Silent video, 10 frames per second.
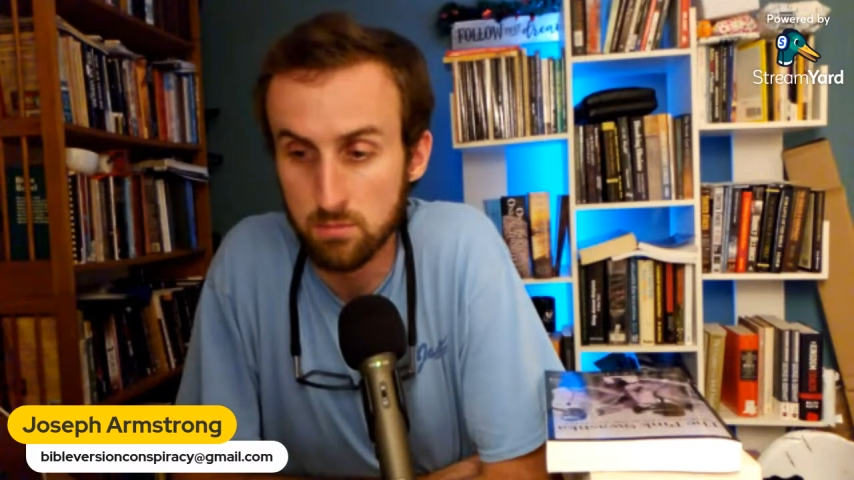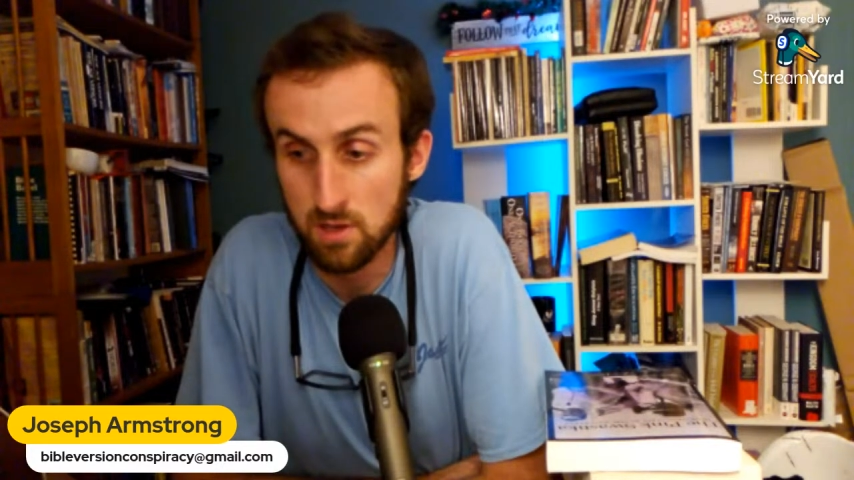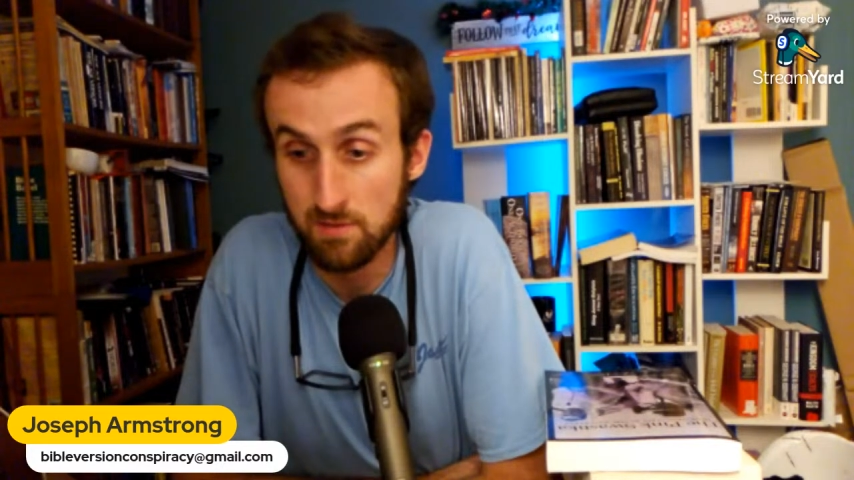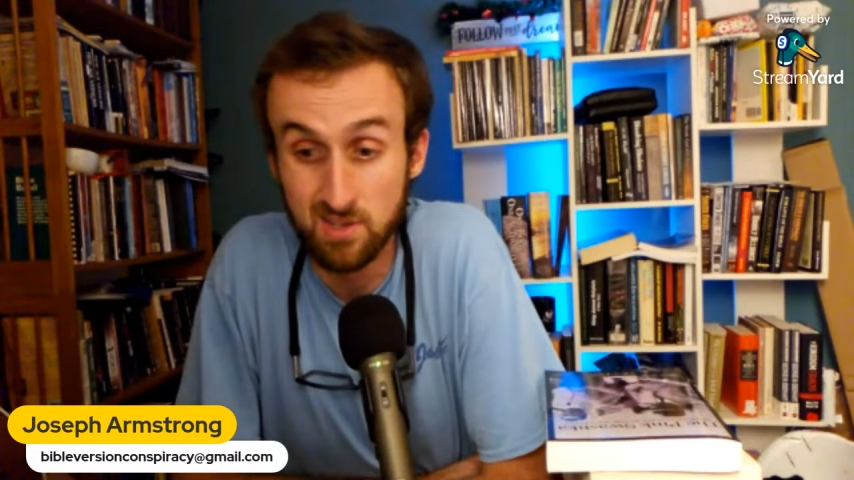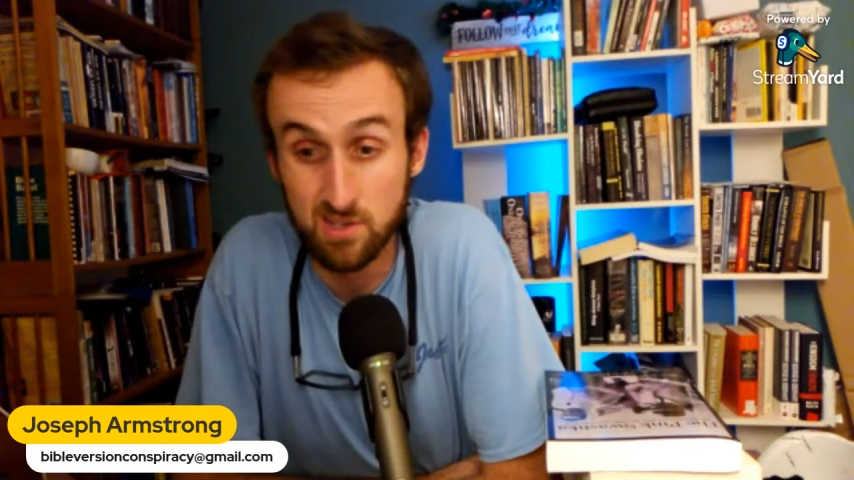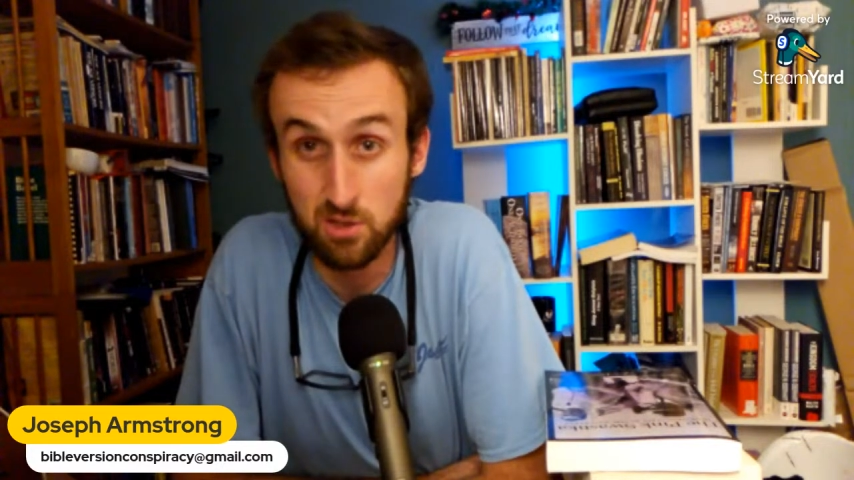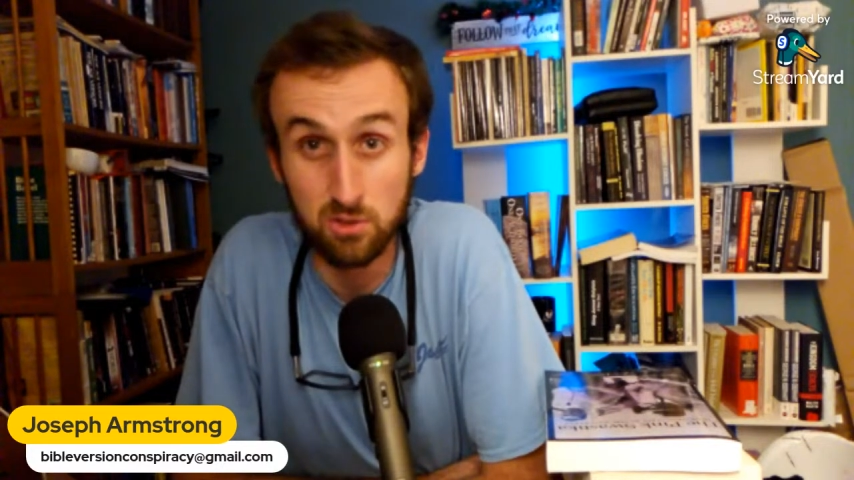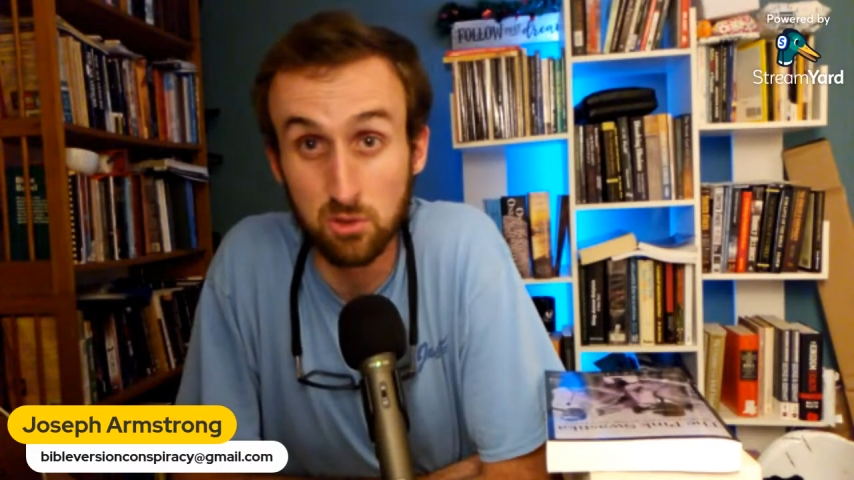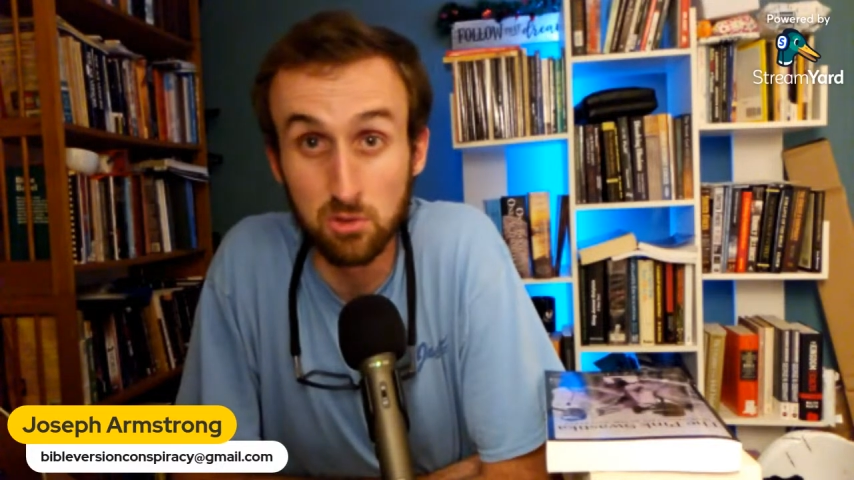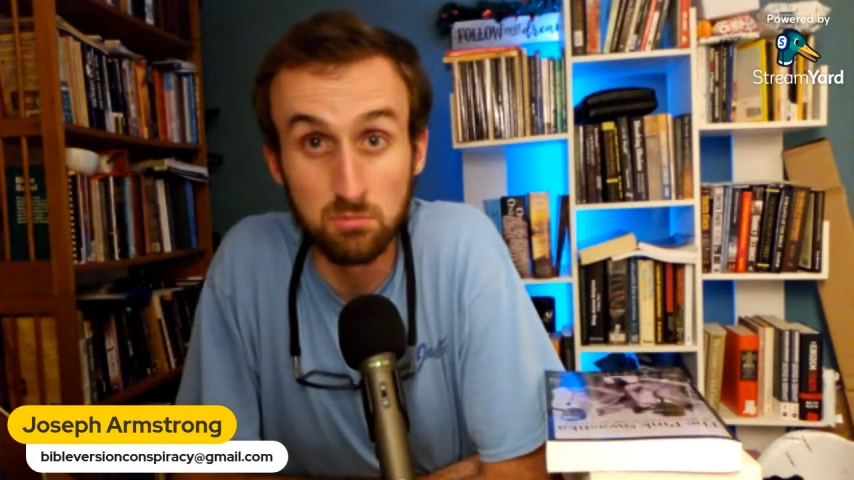
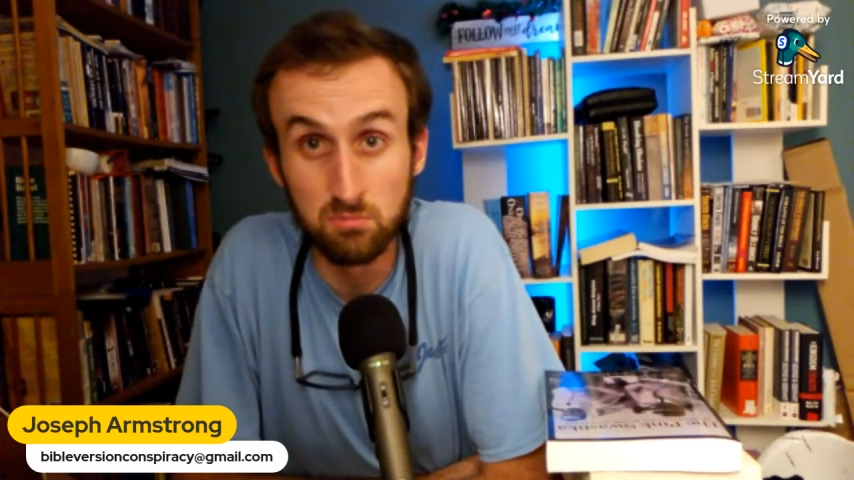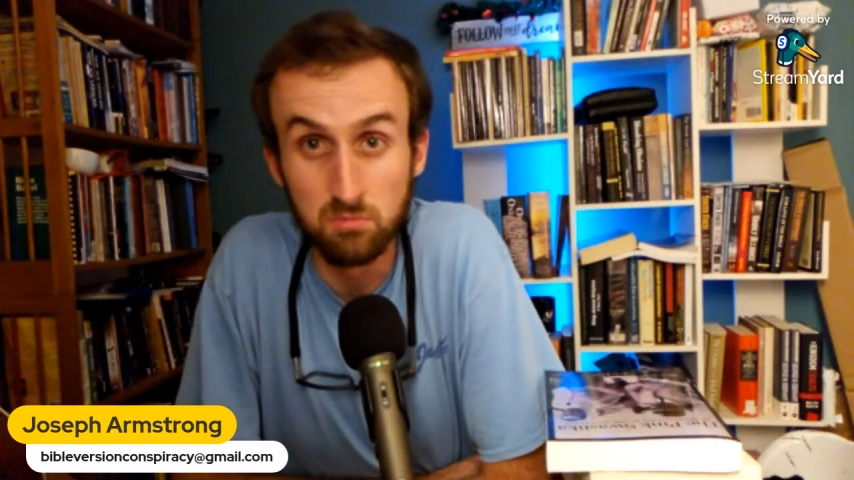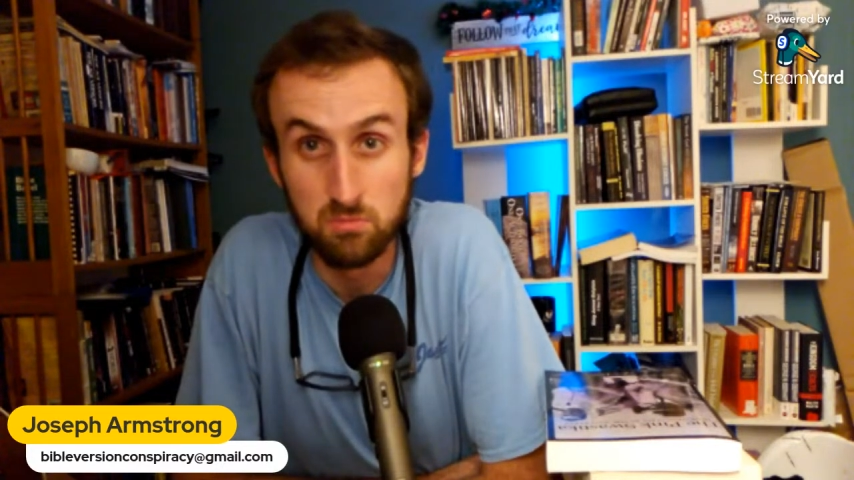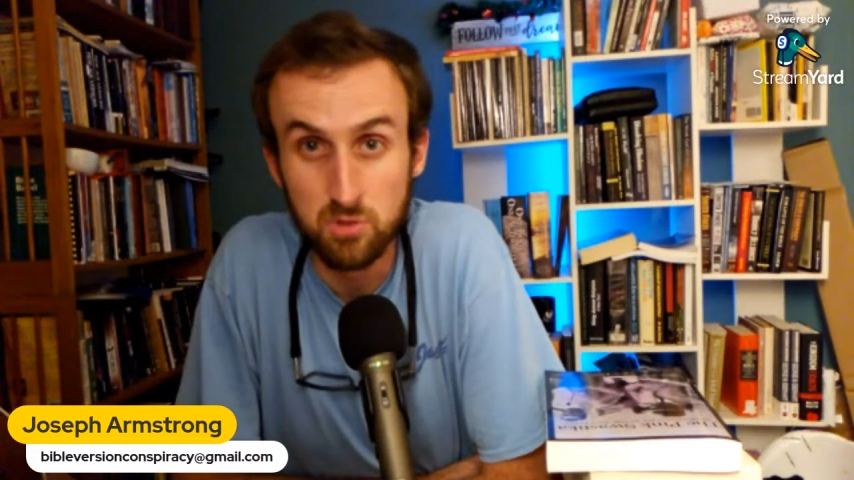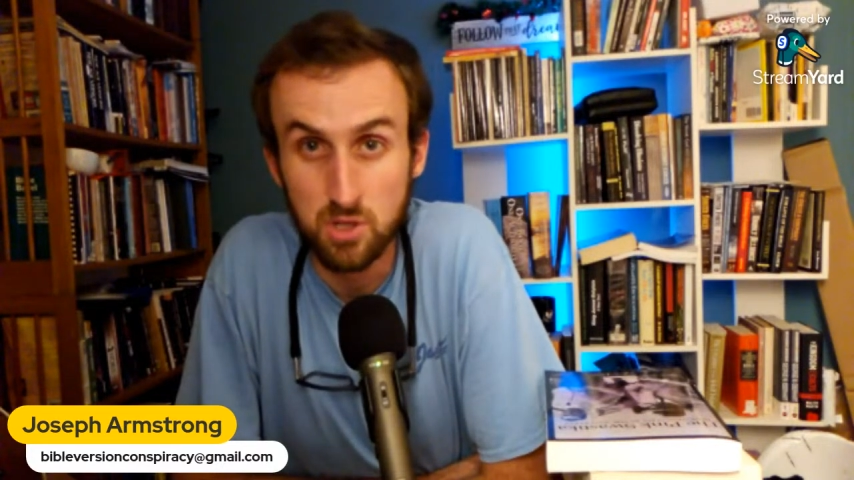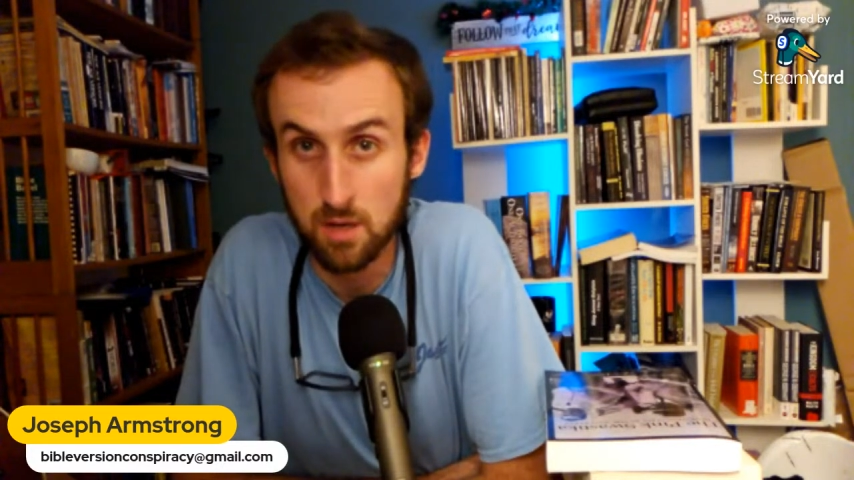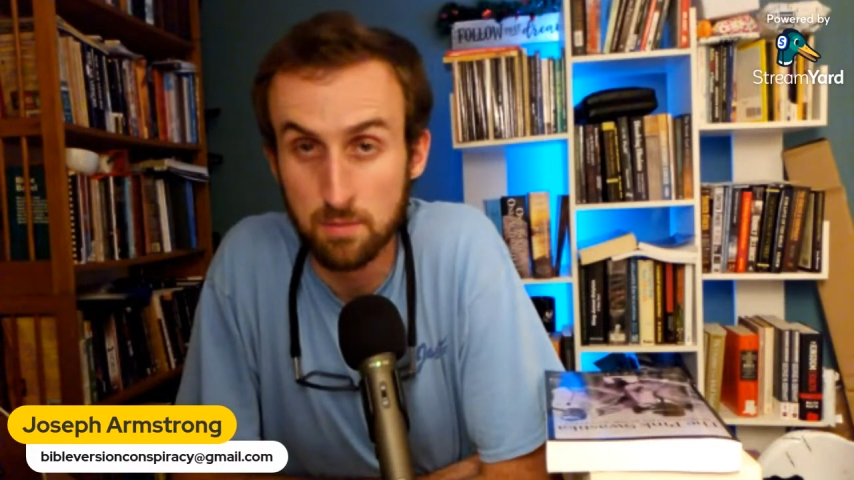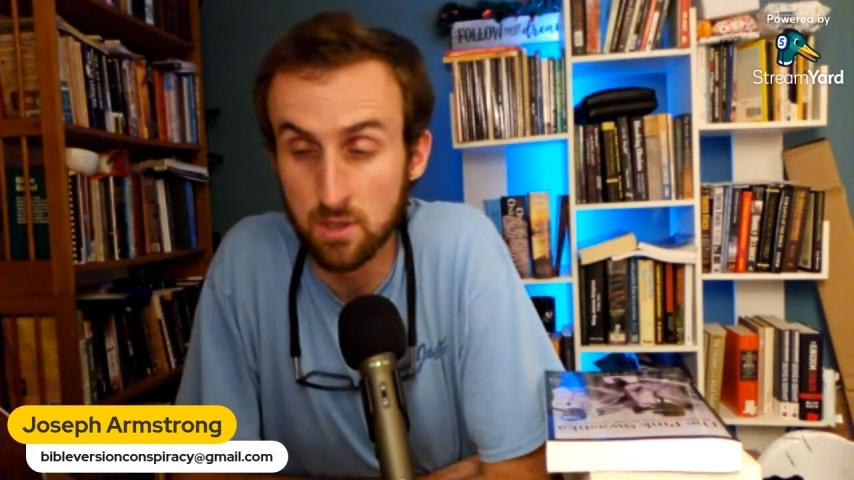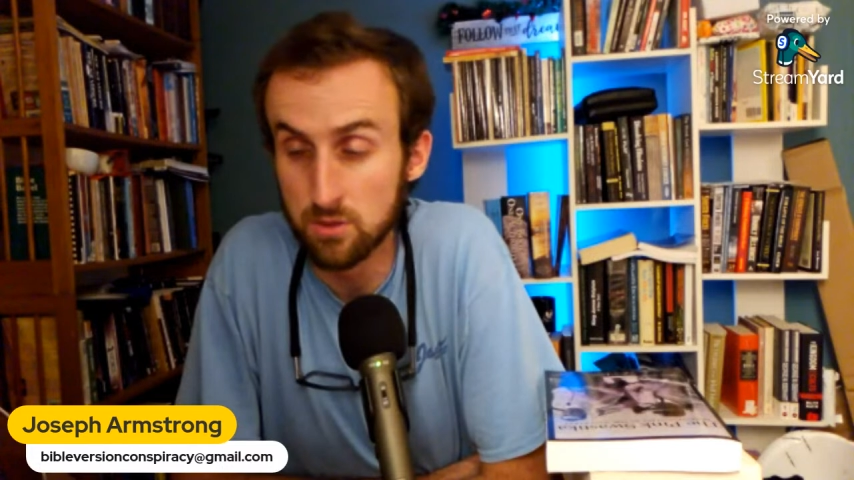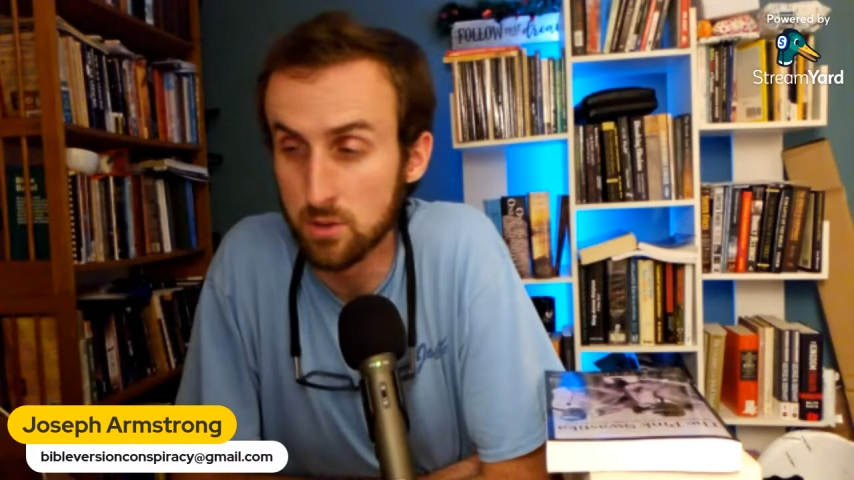evangelical
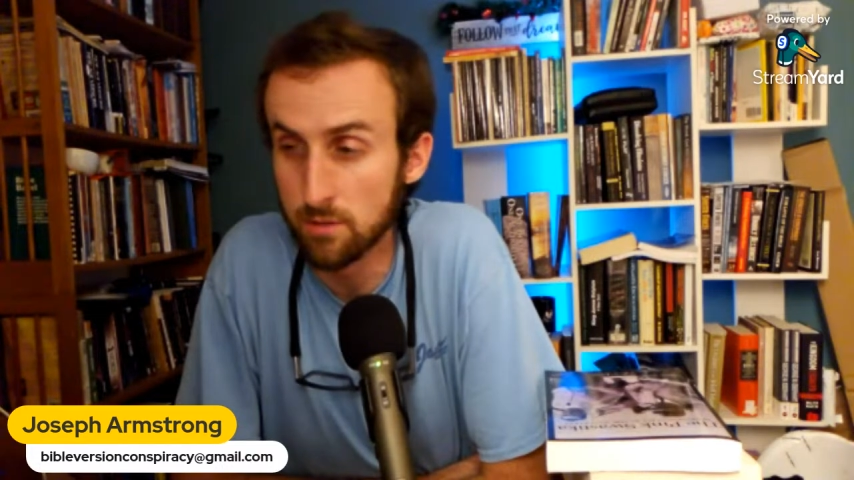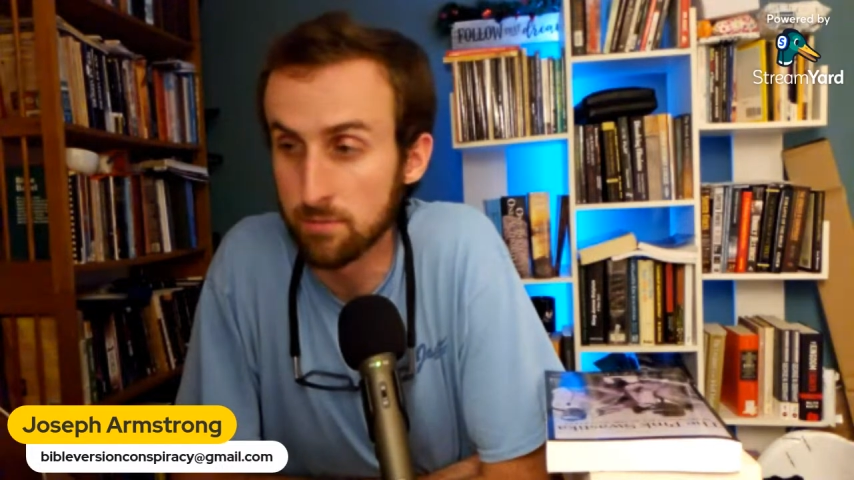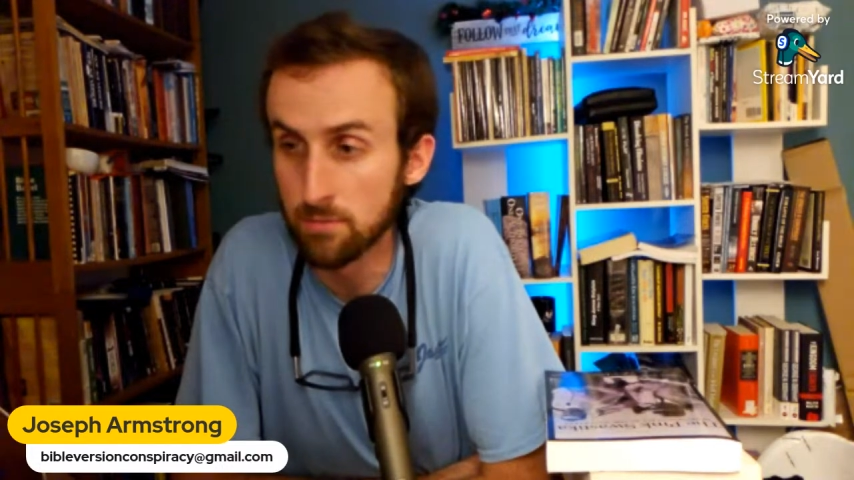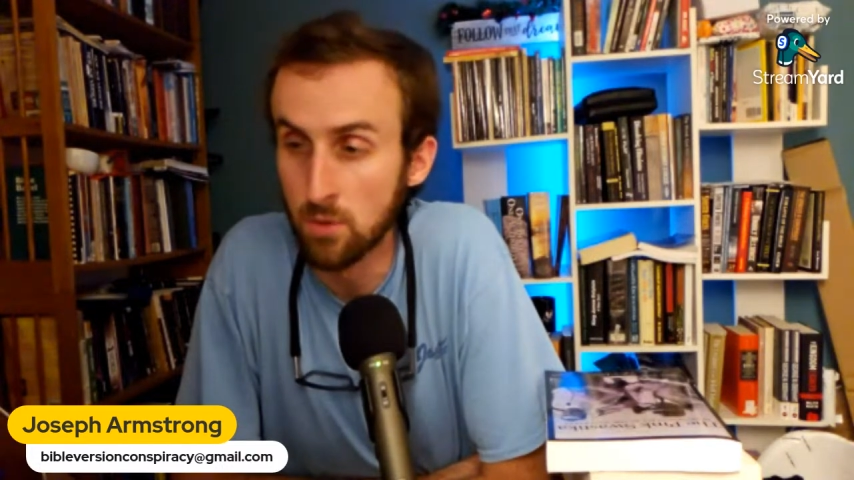sodomy and stuff.